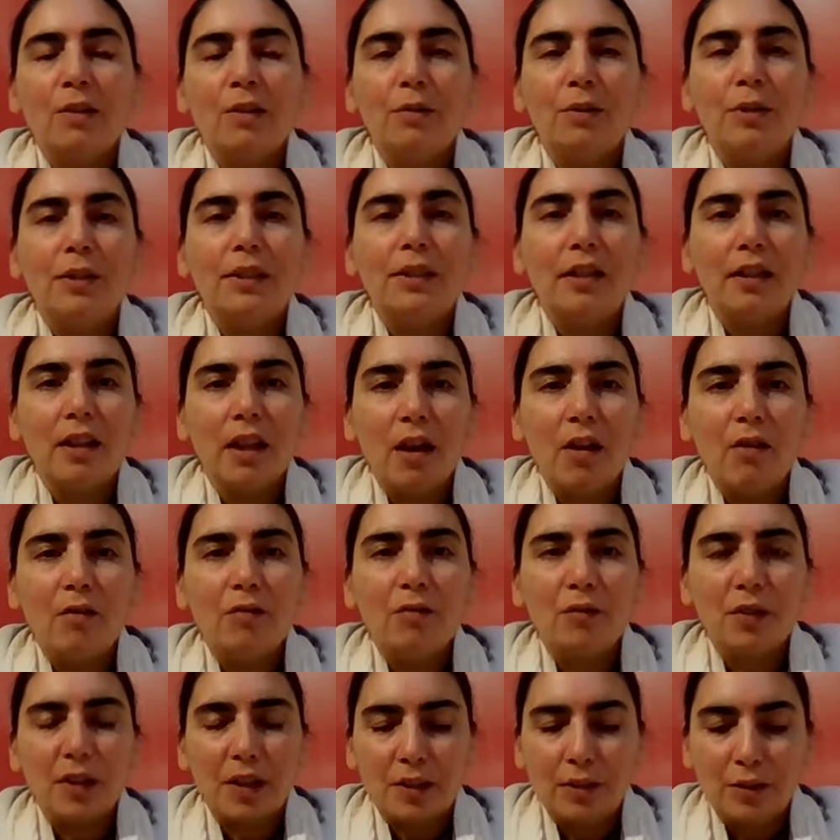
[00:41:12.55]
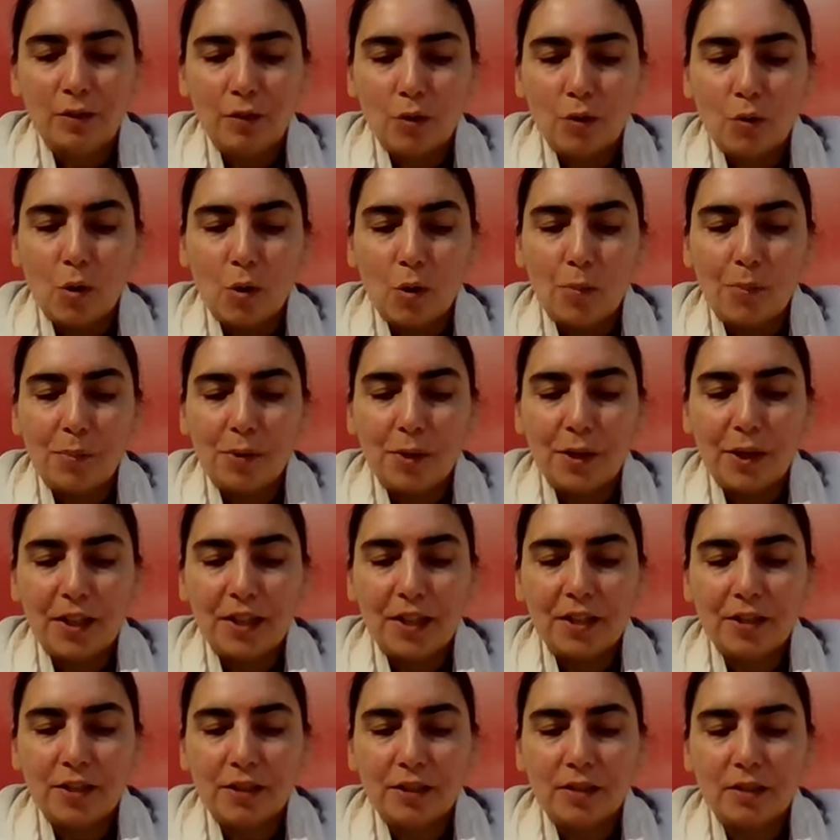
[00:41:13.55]
with love and
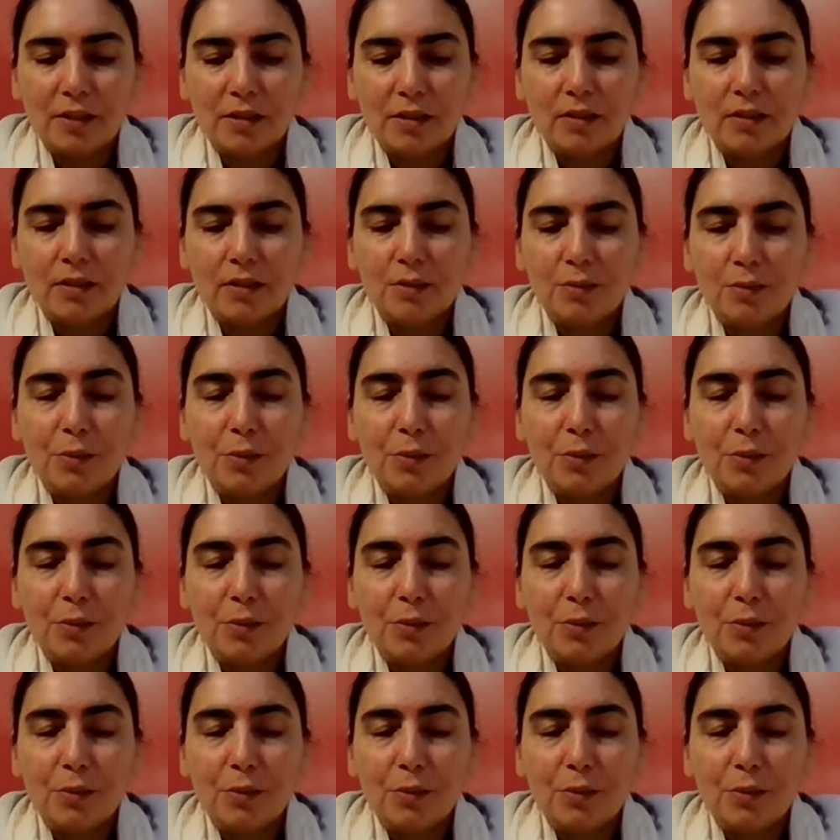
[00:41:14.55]
cooperation